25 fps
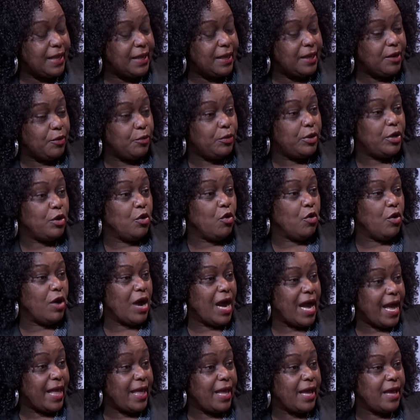we go
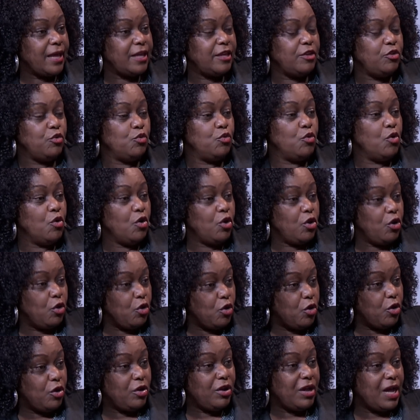higher. You go
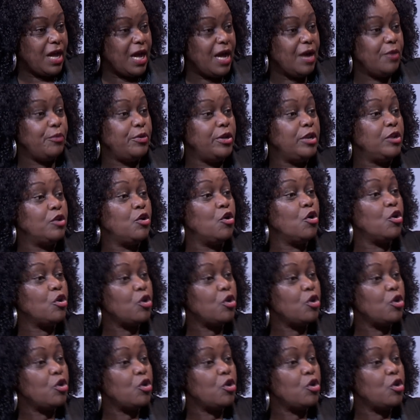low, I will go